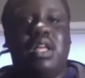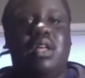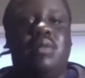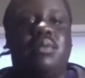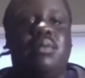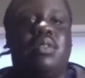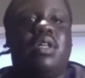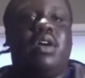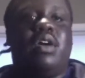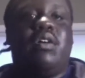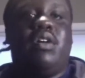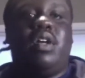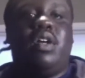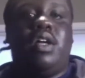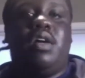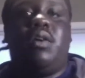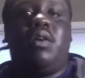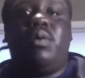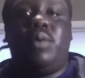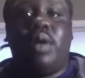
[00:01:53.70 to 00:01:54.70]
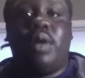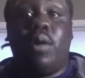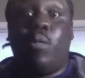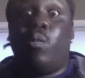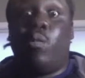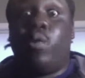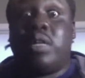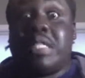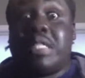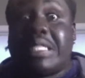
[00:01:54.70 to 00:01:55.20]
Sorry, hold on
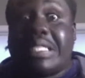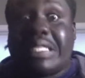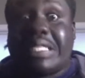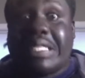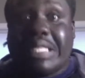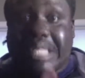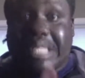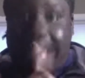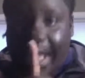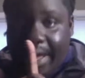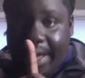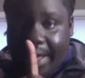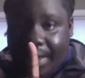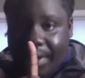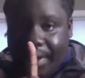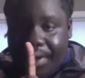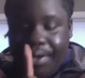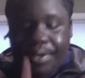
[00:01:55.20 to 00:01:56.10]
1 second.